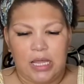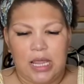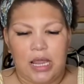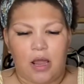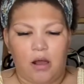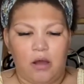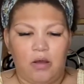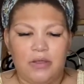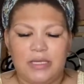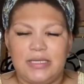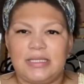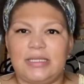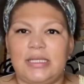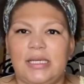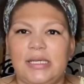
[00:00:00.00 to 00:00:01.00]
And all
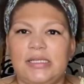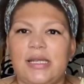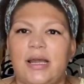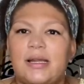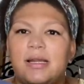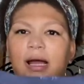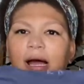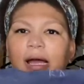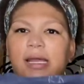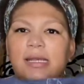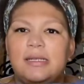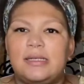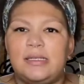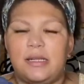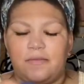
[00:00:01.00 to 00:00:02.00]
these tees I got
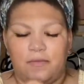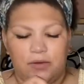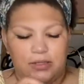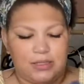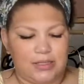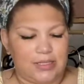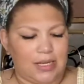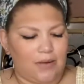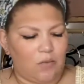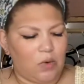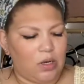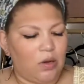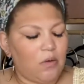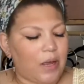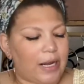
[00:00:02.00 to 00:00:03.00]
in different,
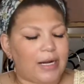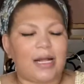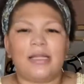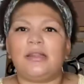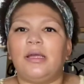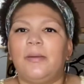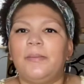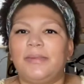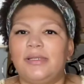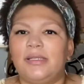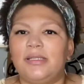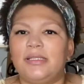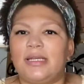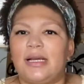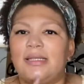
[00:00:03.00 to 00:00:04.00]
I got them
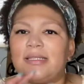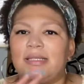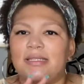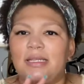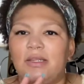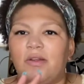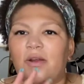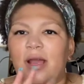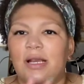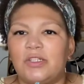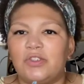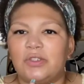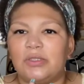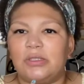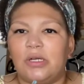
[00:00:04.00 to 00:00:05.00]
in sizes either
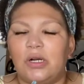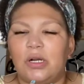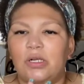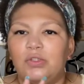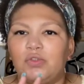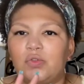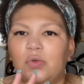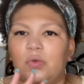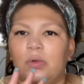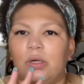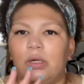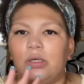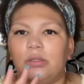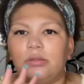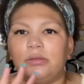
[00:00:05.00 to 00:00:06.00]
extra large
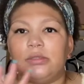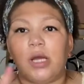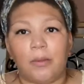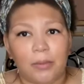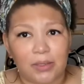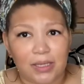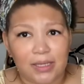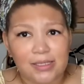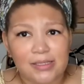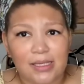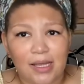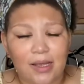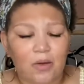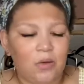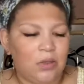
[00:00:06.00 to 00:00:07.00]
or double
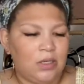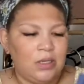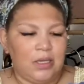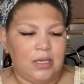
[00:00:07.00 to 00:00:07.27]
XL.